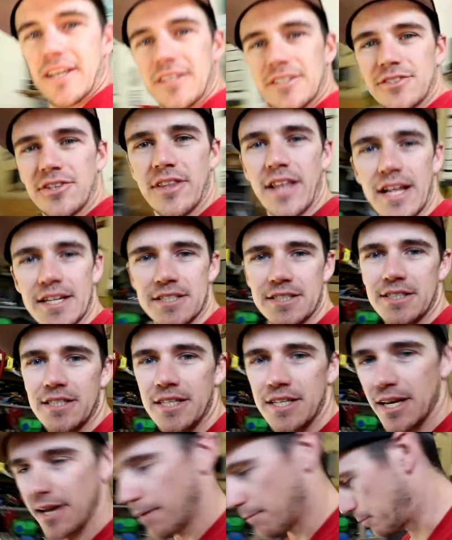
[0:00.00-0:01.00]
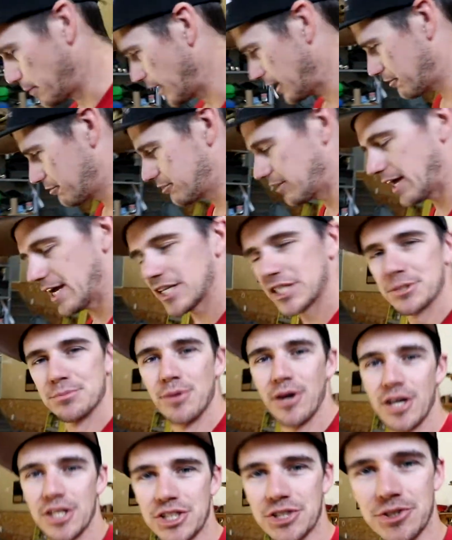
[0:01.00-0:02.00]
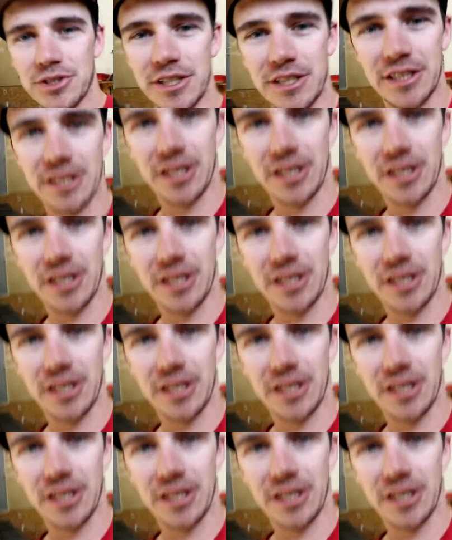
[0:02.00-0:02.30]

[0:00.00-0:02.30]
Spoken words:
So that's the brake flash module in the